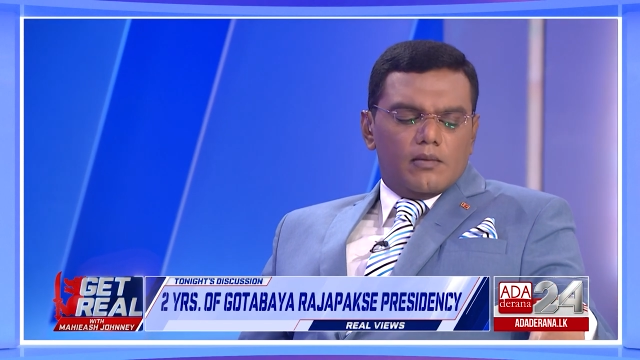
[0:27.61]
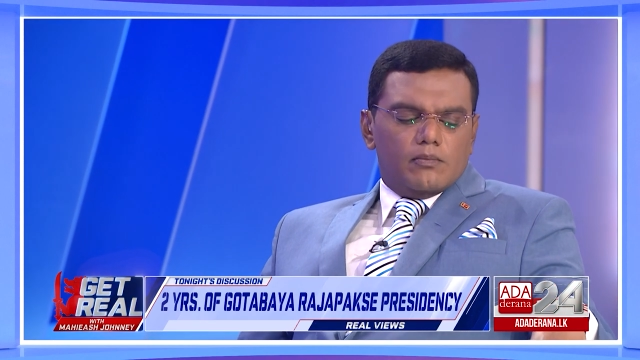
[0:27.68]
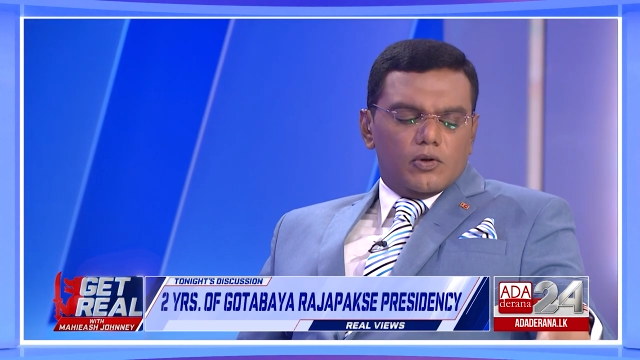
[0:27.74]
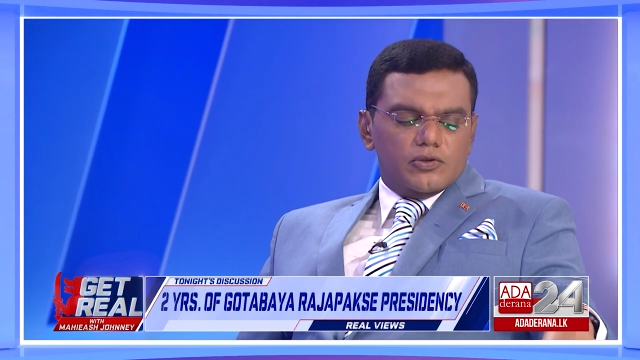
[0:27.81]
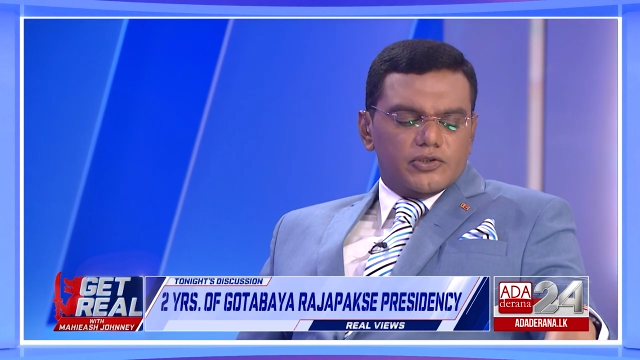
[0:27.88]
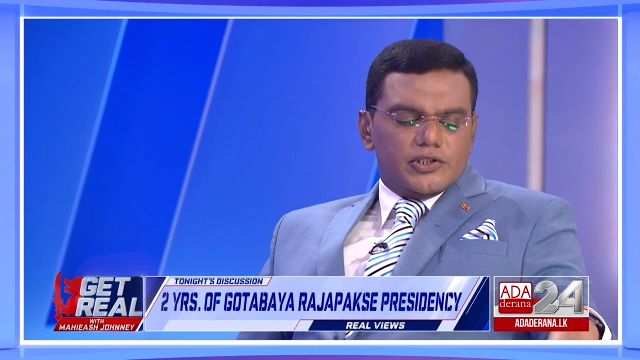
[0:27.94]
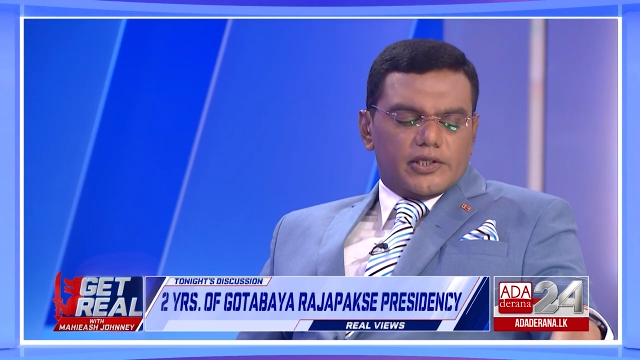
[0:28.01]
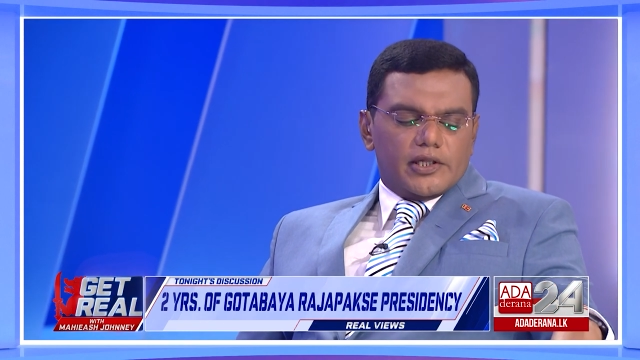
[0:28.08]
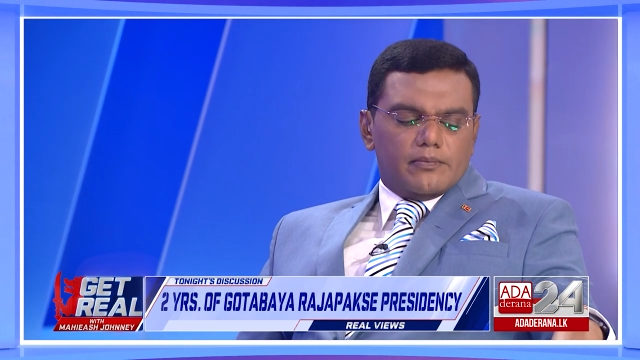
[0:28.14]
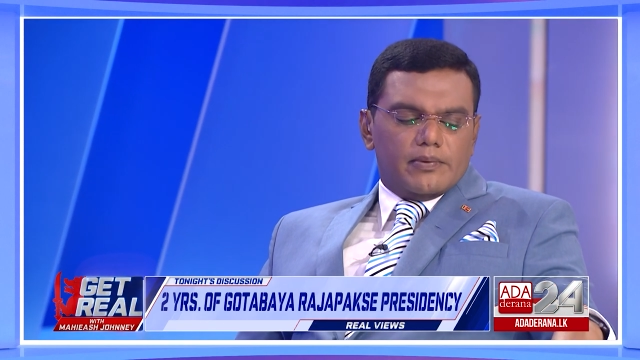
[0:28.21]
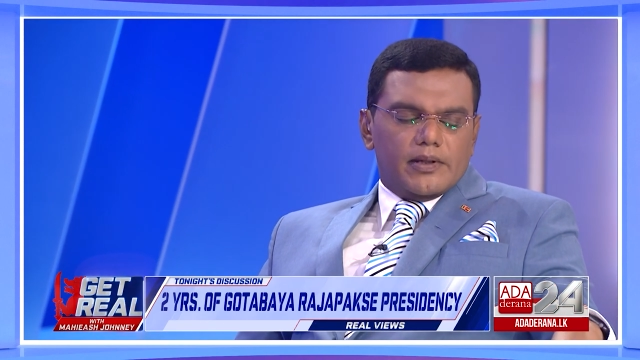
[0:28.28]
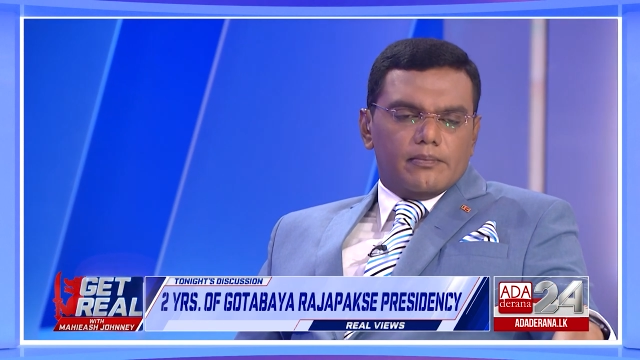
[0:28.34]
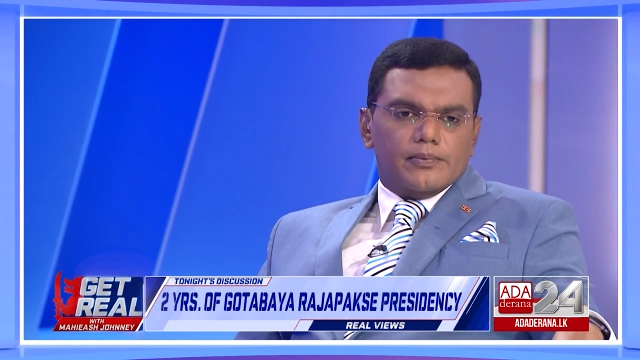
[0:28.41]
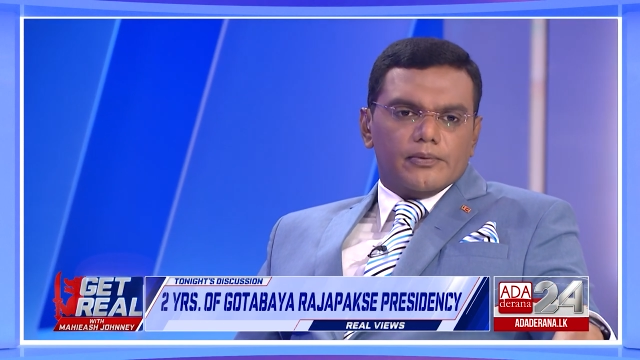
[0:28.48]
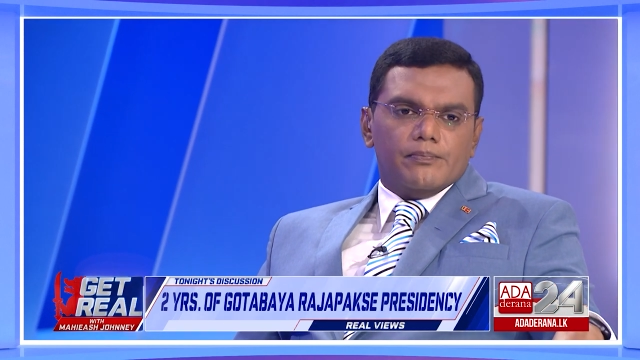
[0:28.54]
bullshitting
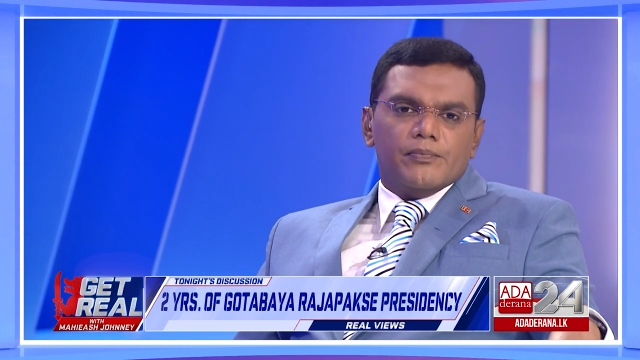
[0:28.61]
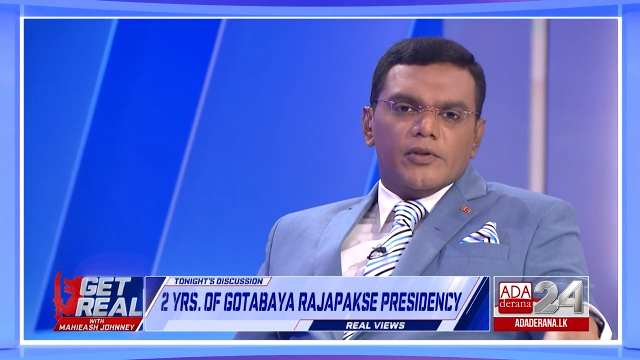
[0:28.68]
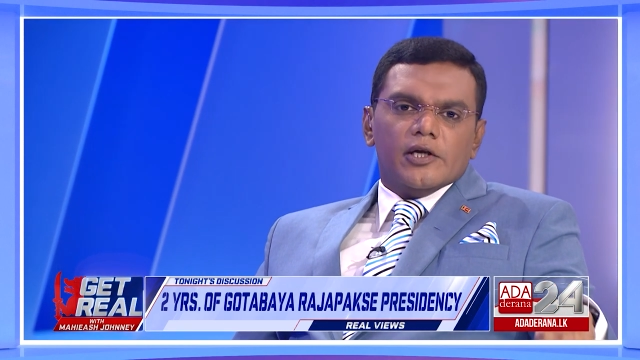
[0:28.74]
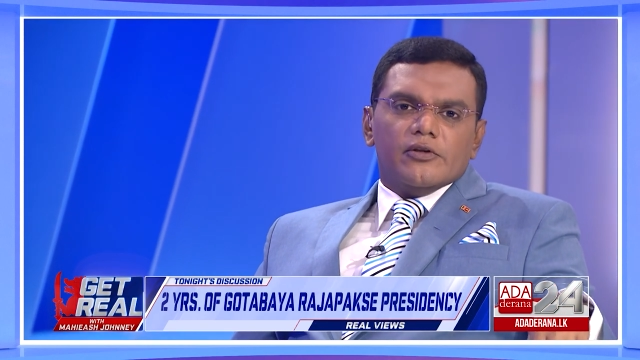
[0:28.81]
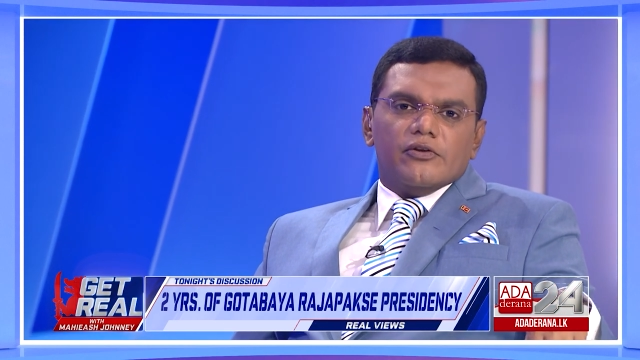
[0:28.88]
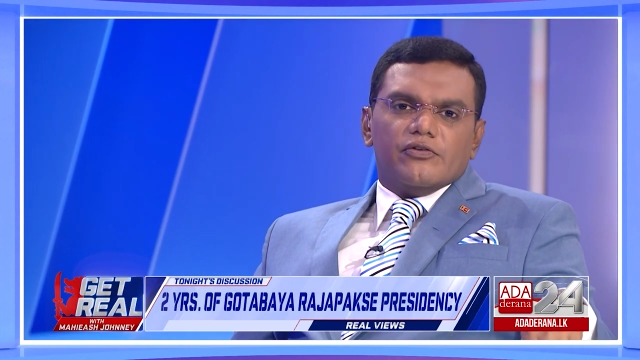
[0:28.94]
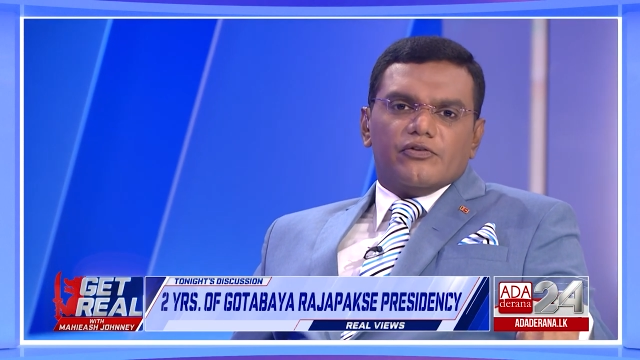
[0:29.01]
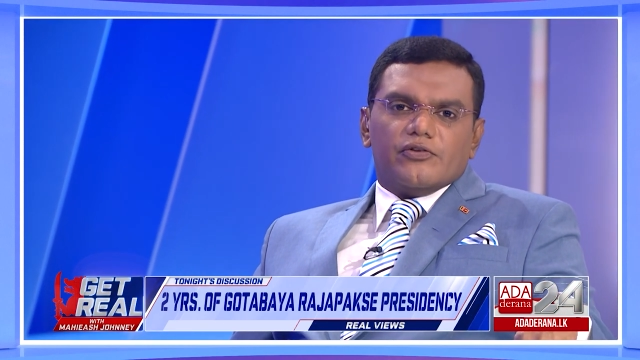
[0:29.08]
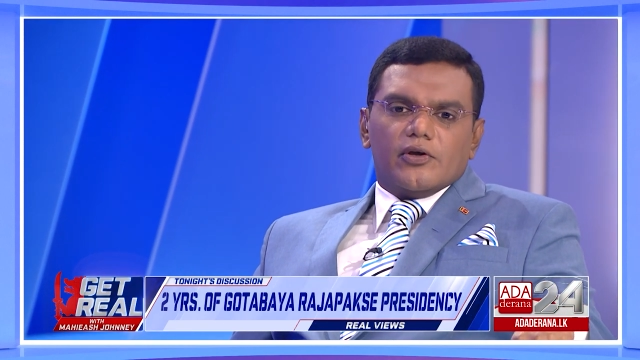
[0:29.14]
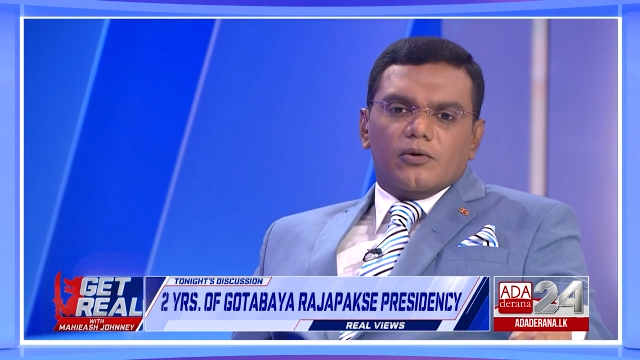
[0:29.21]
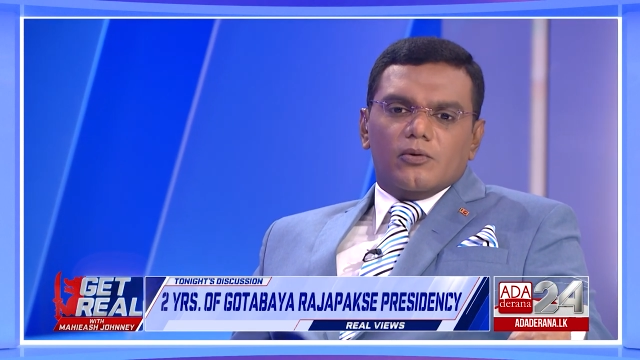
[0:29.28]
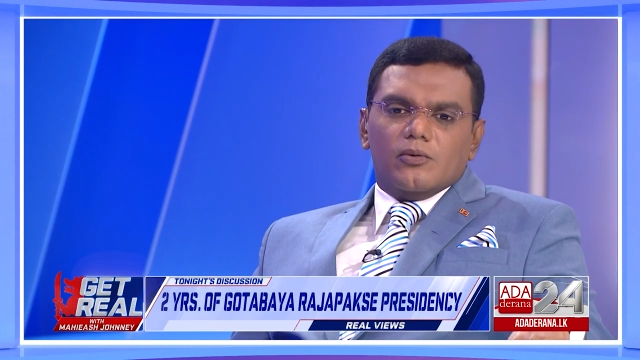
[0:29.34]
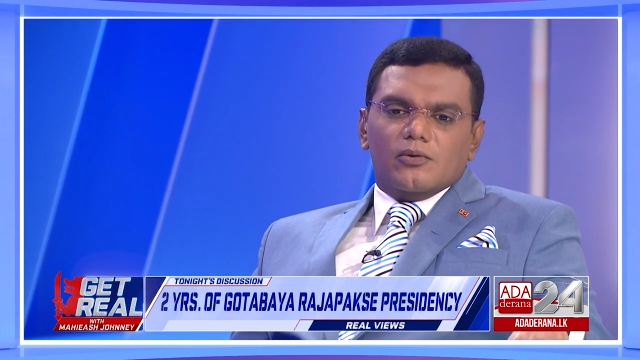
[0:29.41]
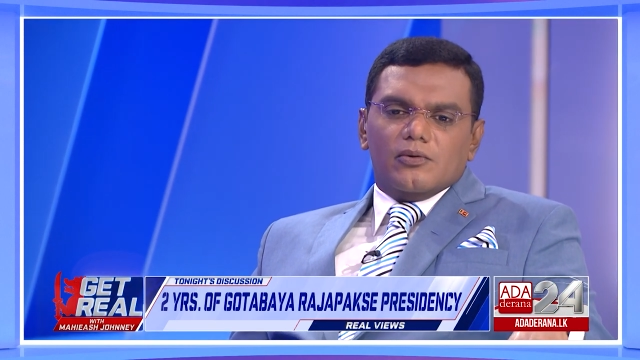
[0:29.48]
people. So,